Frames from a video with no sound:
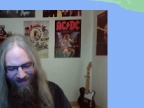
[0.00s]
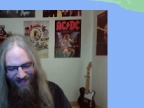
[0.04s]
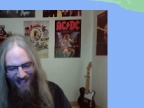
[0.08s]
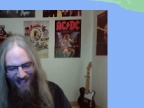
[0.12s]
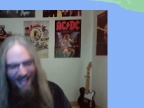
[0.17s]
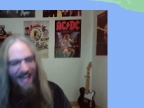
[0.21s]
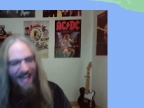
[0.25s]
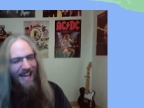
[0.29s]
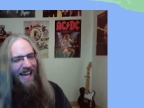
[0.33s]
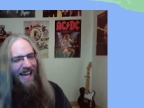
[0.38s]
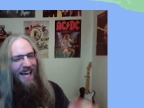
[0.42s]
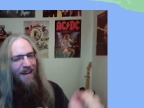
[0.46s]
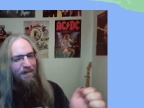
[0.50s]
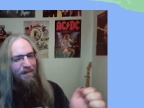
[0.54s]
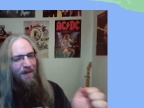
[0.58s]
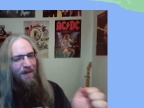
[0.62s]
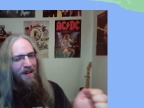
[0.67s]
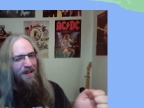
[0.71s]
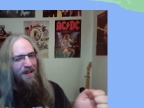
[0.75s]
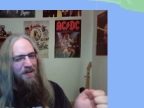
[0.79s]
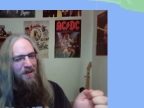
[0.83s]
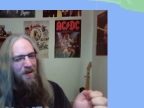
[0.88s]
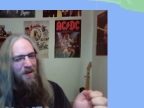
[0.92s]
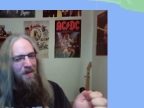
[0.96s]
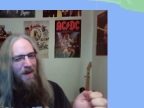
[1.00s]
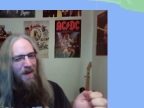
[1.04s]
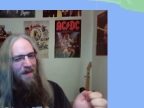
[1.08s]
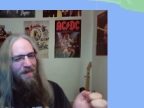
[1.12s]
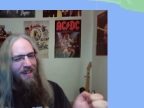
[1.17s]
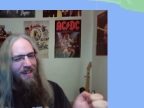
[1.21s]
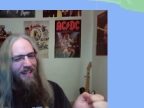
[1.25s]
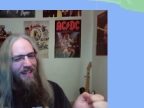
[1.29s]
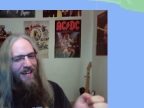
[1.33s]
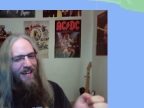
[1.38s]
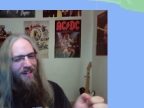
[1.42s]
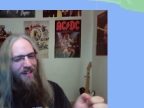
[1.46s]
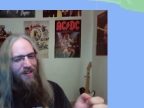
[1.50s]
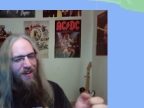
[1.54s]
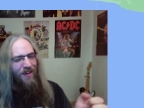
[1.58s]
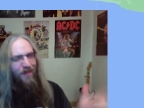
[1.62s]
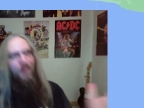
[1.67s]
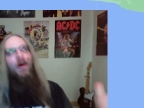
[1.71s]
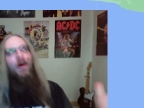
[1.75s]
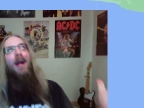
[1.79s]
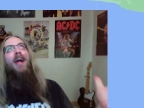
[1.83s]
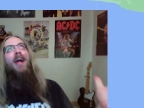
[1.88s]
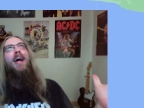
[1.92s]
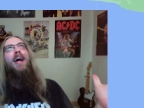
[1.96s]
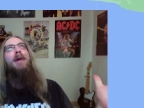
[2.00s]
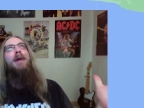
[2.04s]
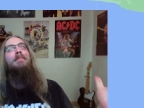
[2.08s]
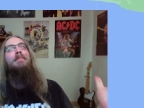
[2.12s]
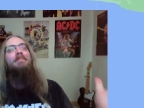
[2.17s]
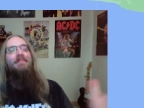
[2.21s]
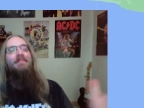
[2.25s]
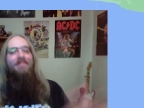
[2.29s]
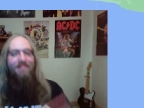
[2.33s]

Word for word: Ah, I probably should have went Malaysia. Crap.